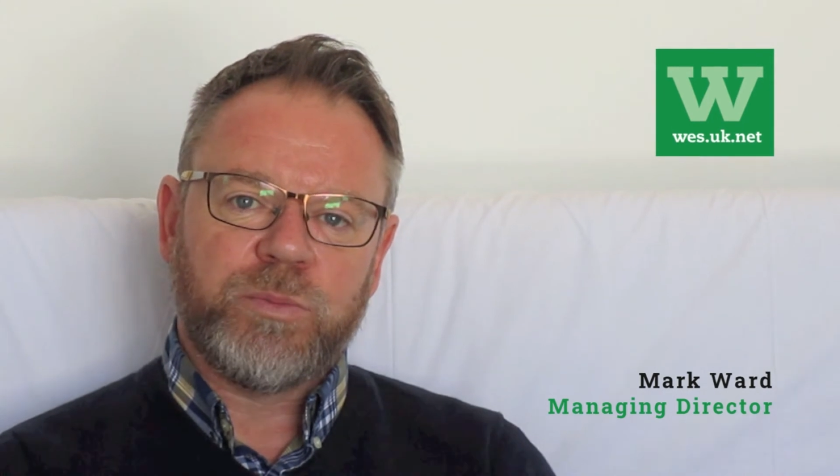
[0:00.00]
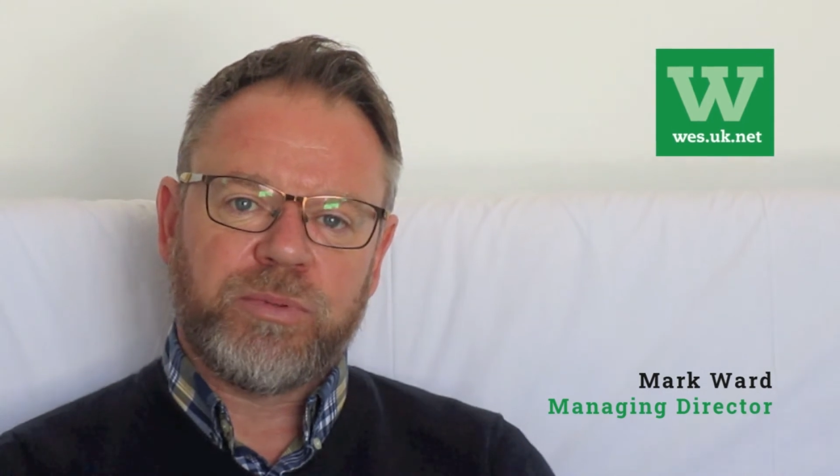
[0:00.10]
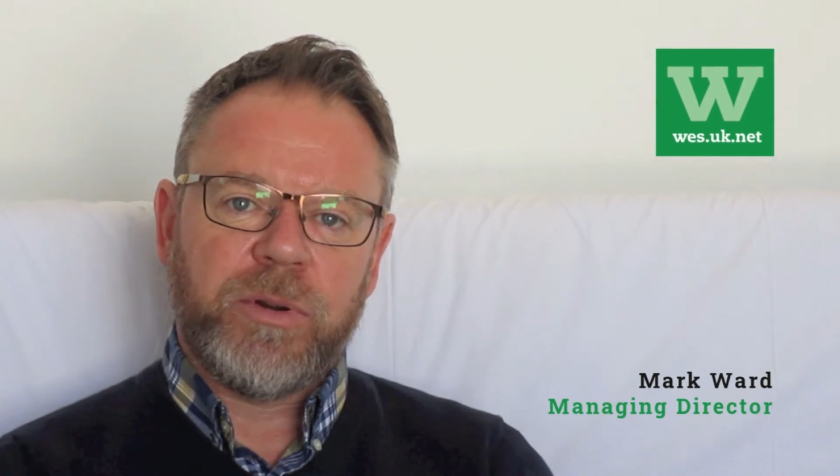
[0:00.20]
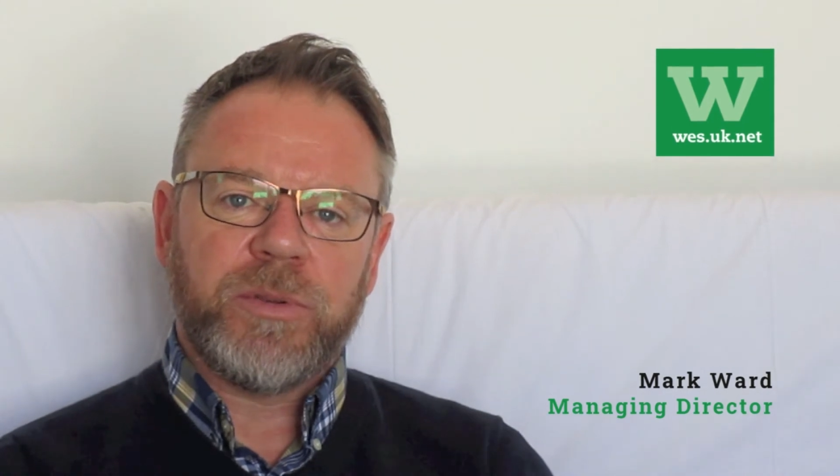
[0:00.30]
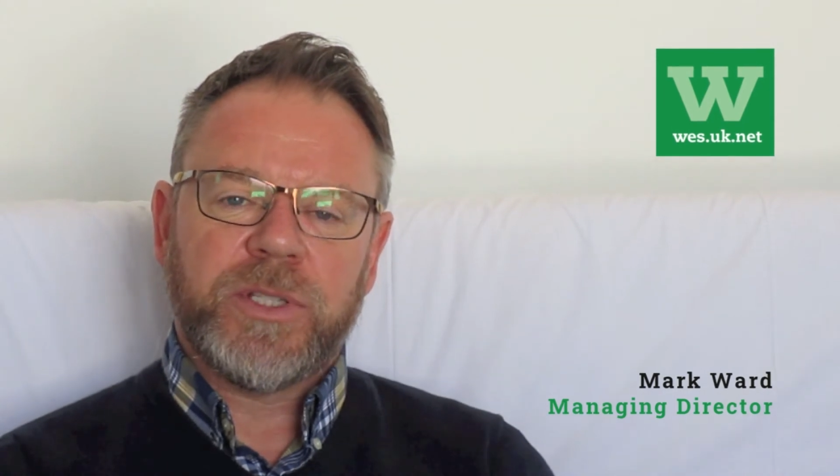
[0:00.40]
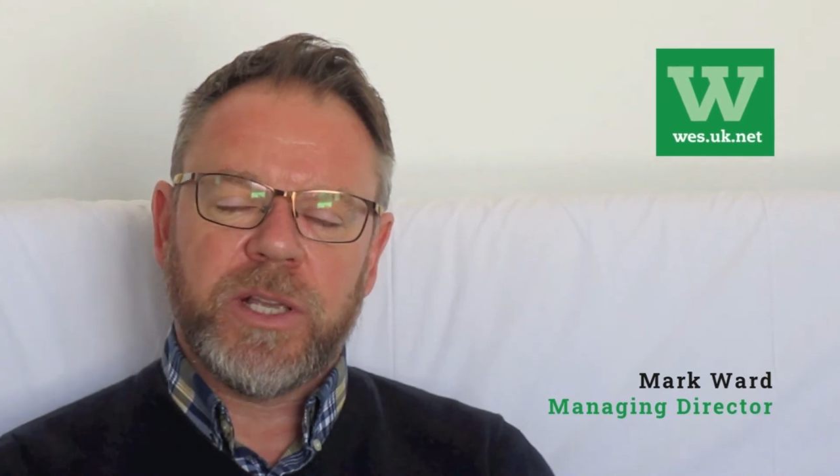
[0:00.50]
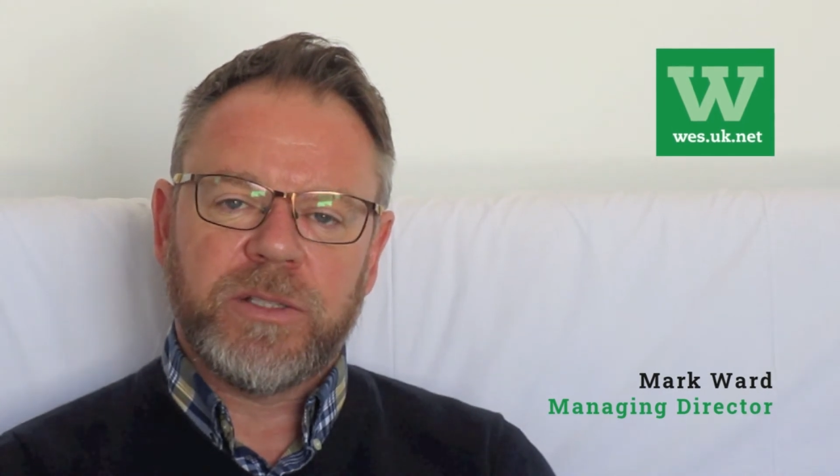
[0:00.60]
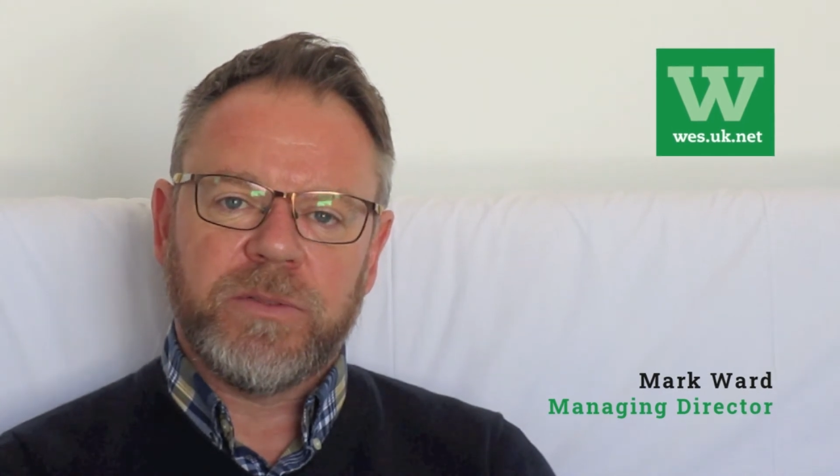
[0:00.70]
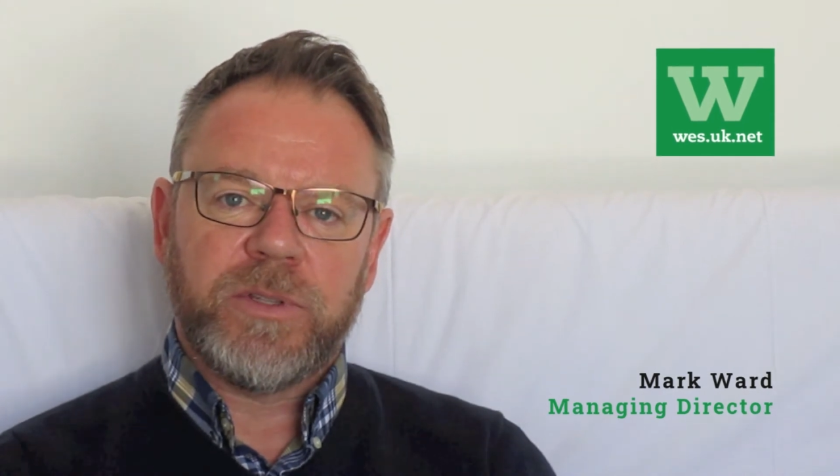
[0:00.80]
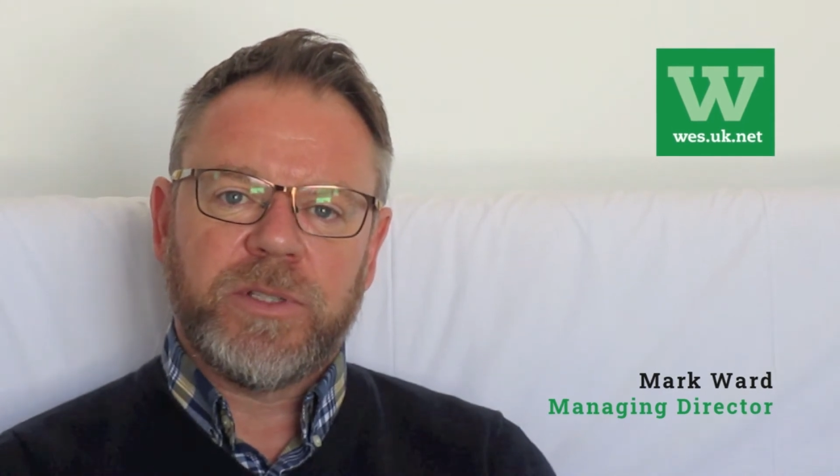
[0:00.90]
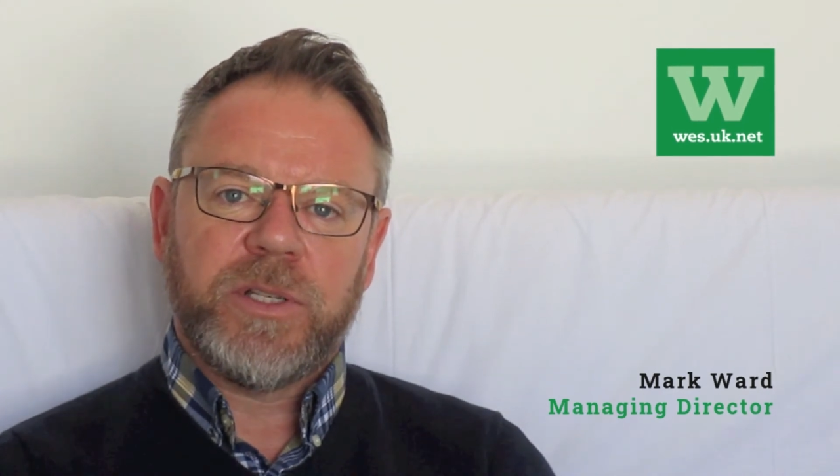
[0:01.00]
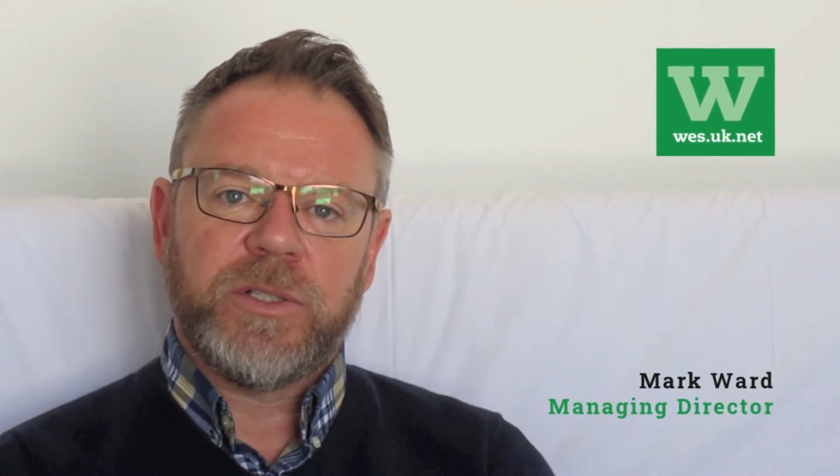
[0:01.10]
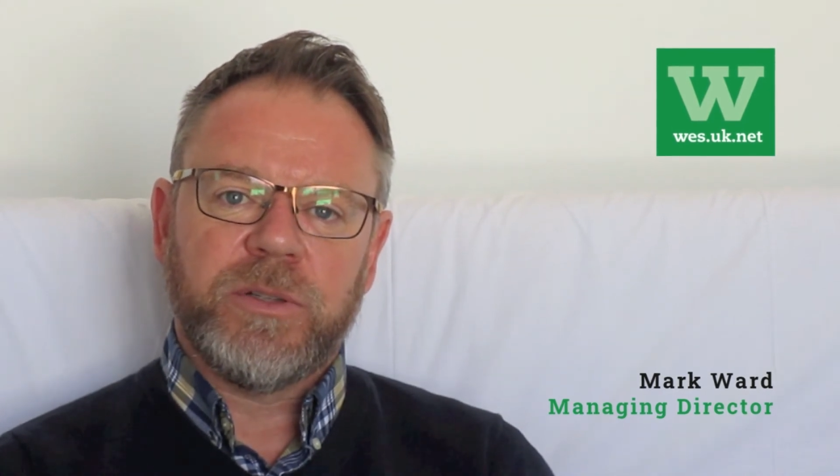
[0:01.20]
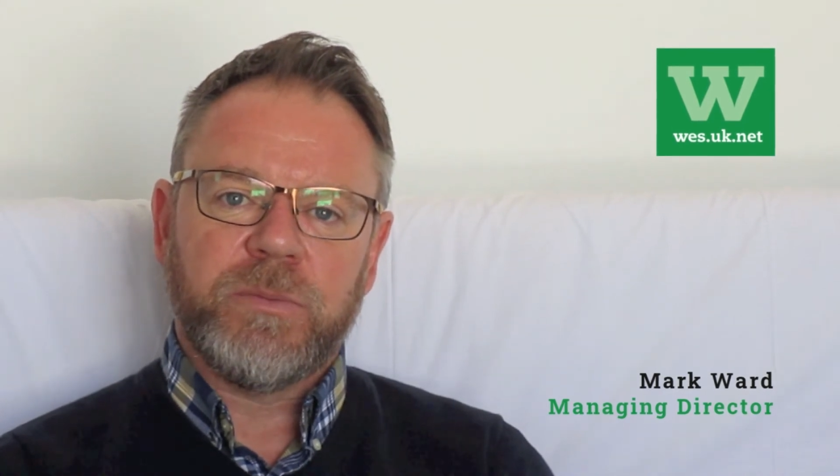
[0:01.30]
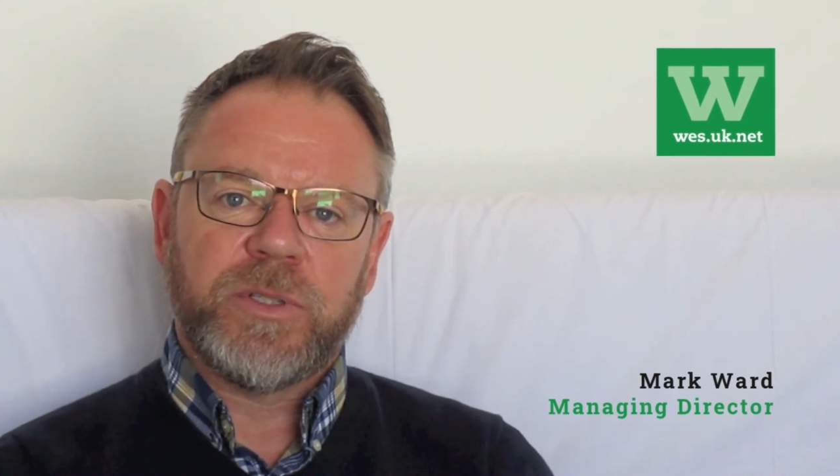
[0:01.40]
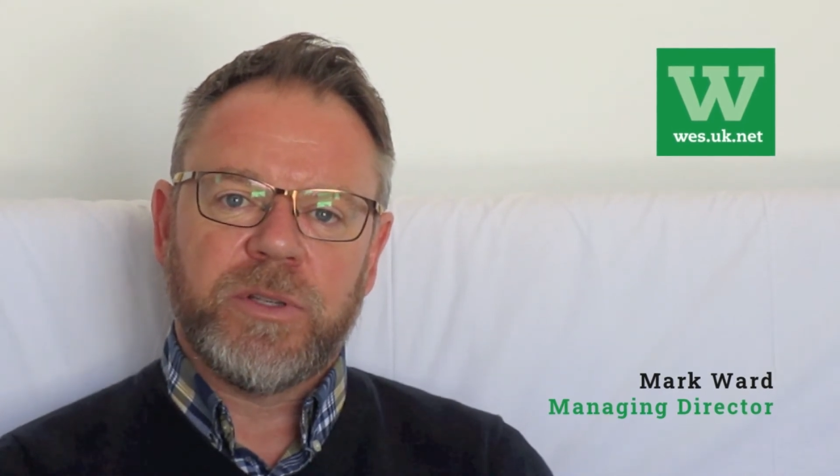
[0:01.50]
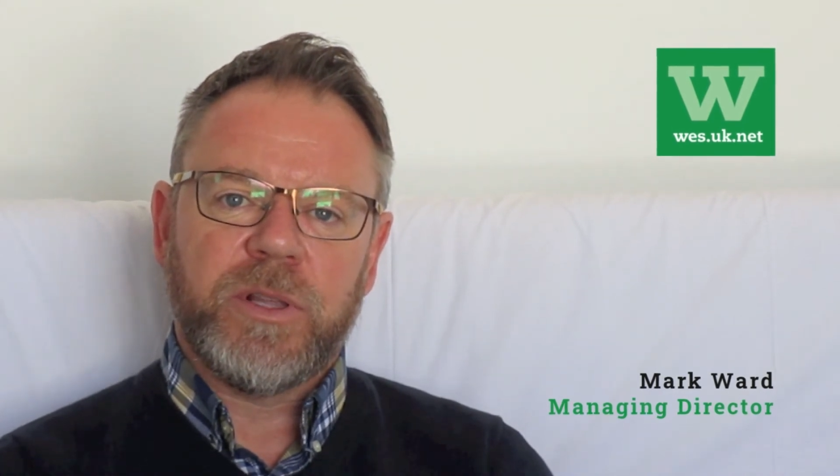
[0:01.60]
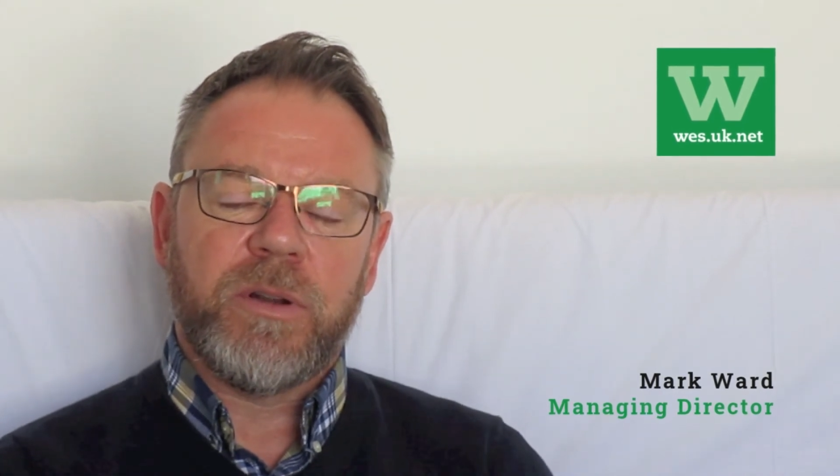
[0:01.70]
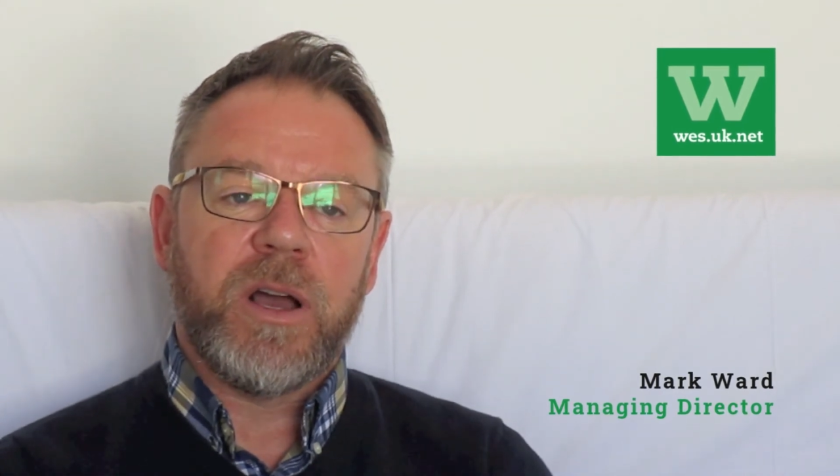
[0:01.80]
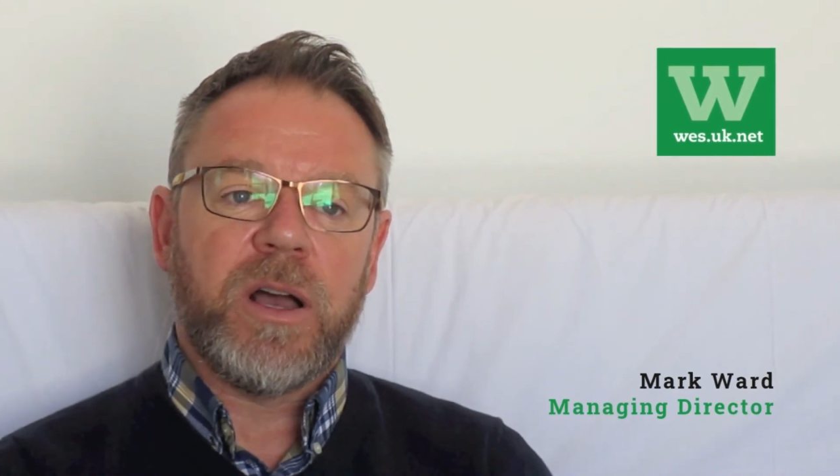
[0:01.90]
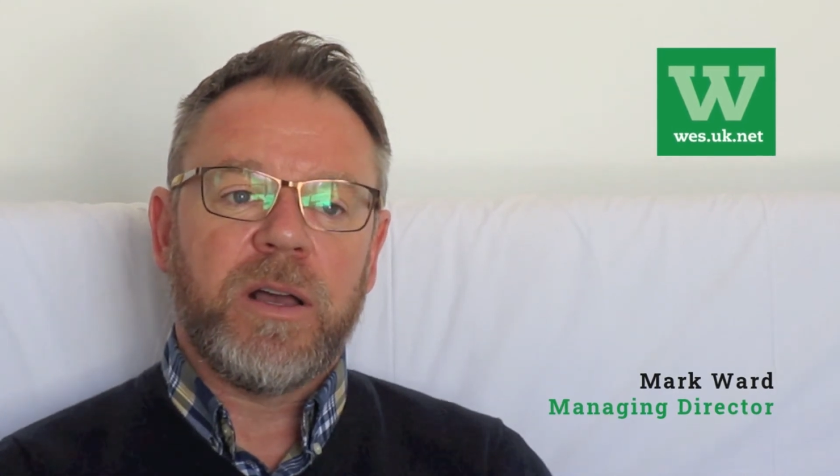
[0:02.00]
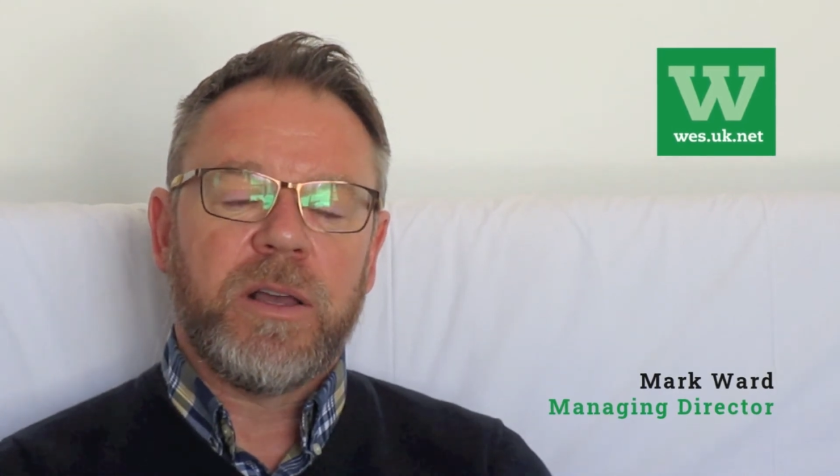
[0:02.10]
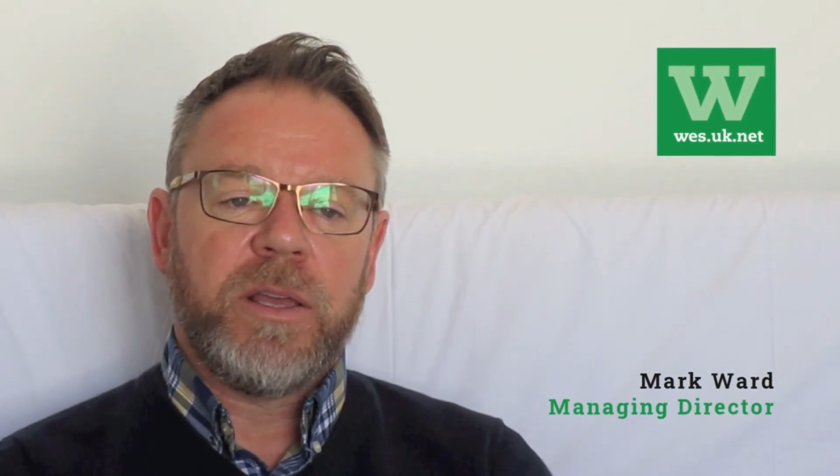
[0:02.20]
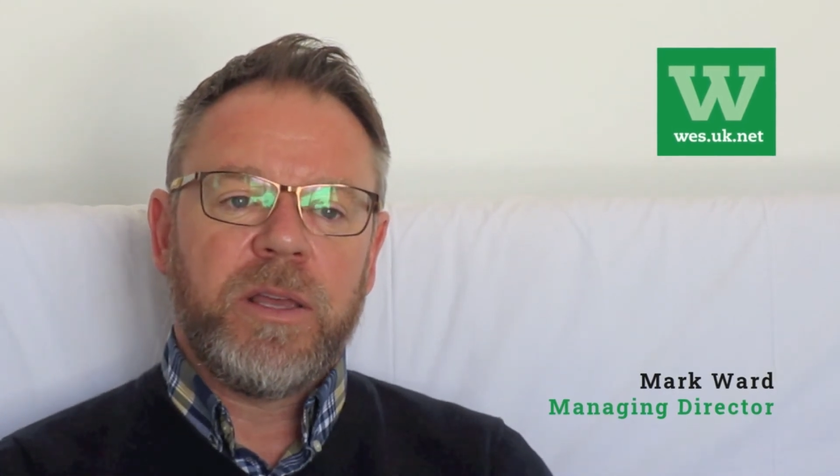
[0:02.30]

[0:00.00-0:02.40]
process of the system, so there are